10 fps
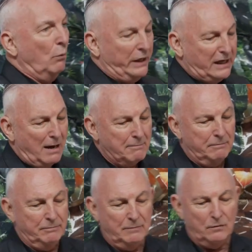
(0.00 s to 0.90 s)
we
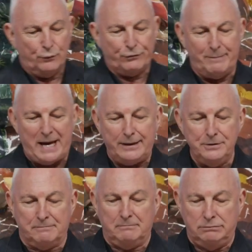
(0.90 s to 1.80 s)
come from
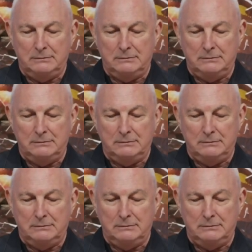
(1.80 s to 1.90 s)
Adam,